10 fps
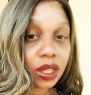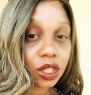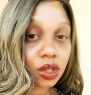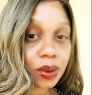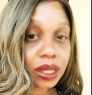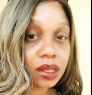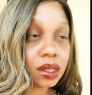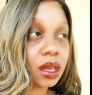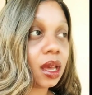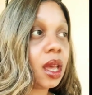in these
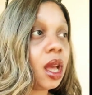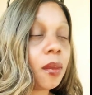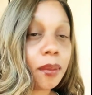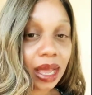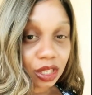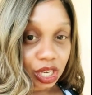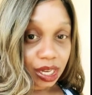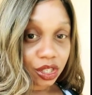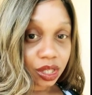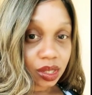streets to make
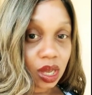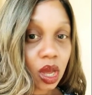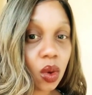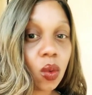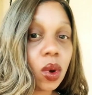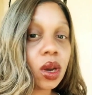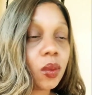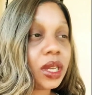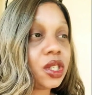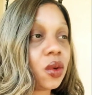changes? What
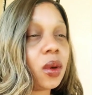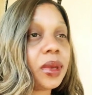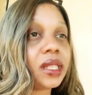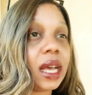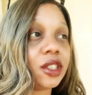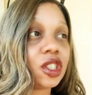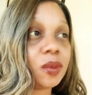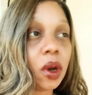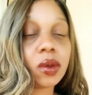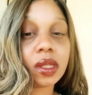are we doing besides
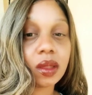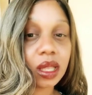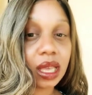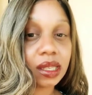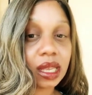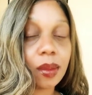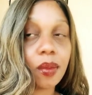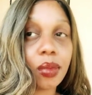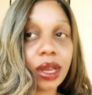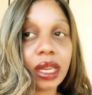just posting things
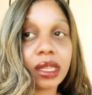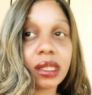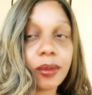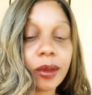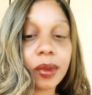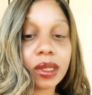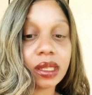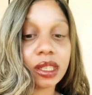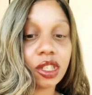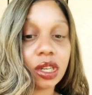and bringing it to people's
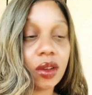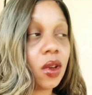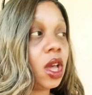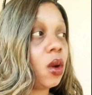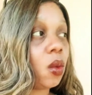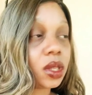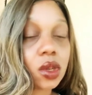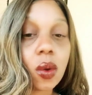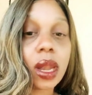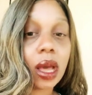attention of
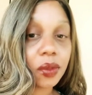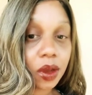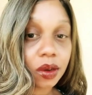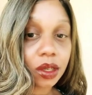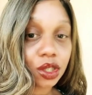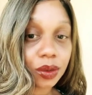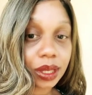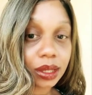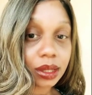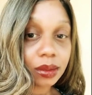what's going out there in the
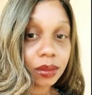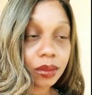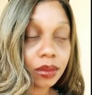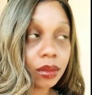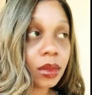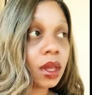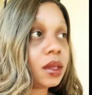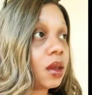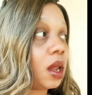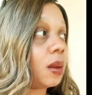streets?
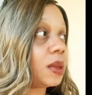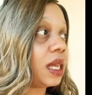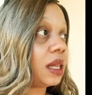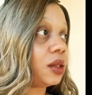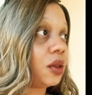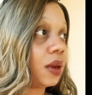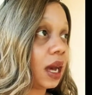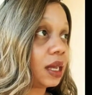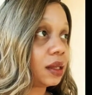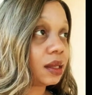That's all I'm saying to you
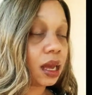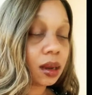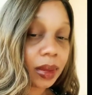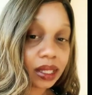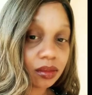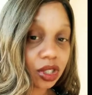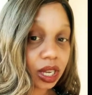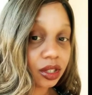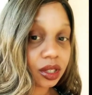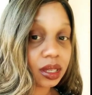guys. It's time to make some
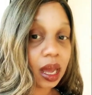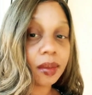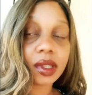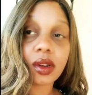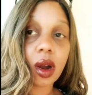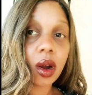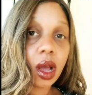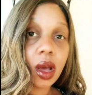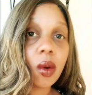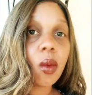changes. Time to start
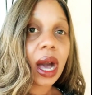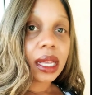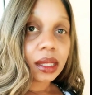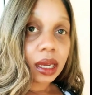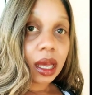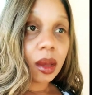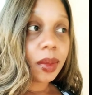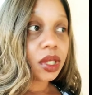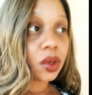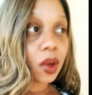wising
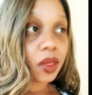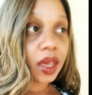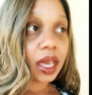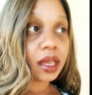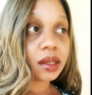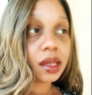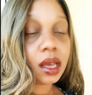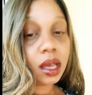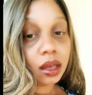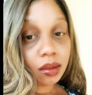up and doing things,
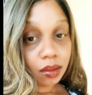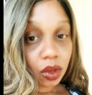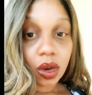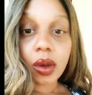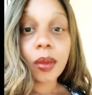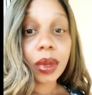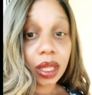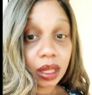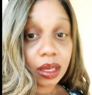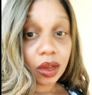you know,
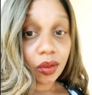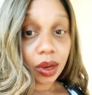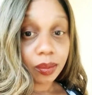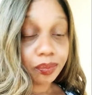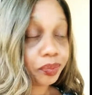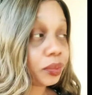completely different.